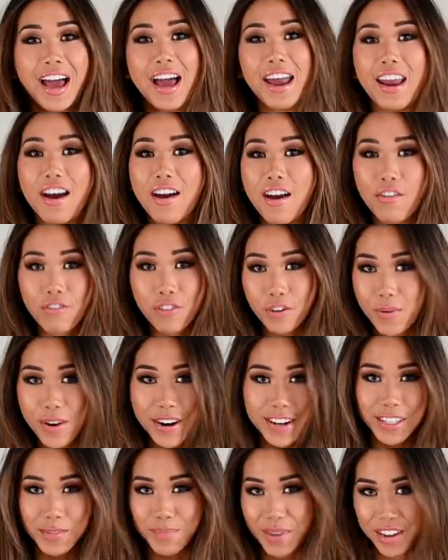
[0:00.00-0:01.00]
and now everyone
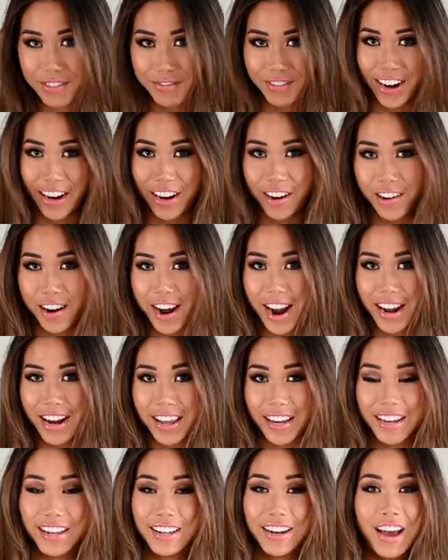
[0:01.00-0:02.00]
has been
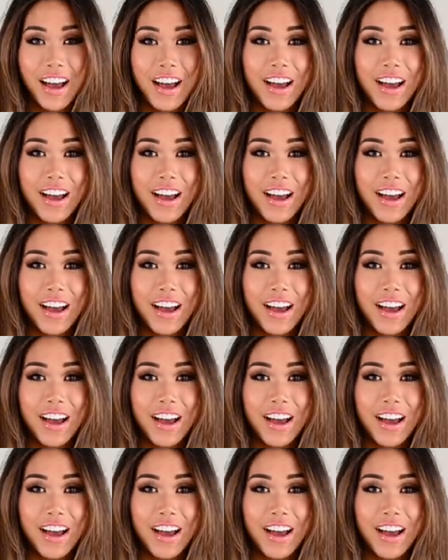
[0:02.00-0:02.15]
recreating it.